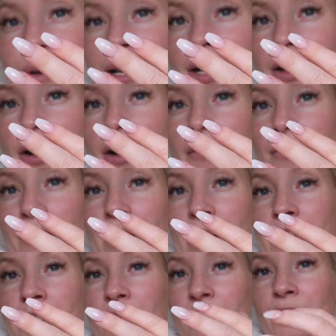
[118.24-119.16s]
went and got a
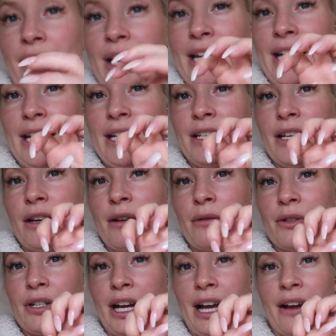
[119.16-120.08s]
French fade,
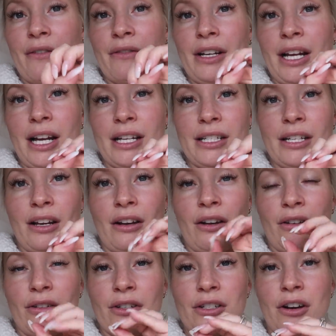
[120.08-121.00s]
which I haven't had in a
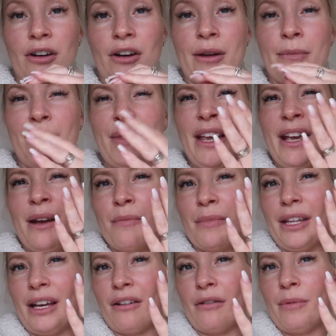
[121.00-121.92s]
long time.
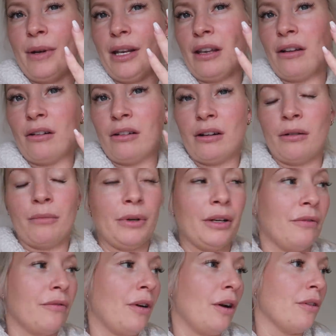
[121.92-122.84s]
But they are a bit long. I'm
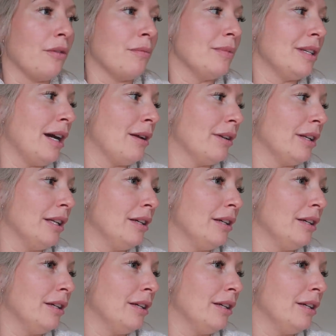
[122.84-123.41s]
going to file them down a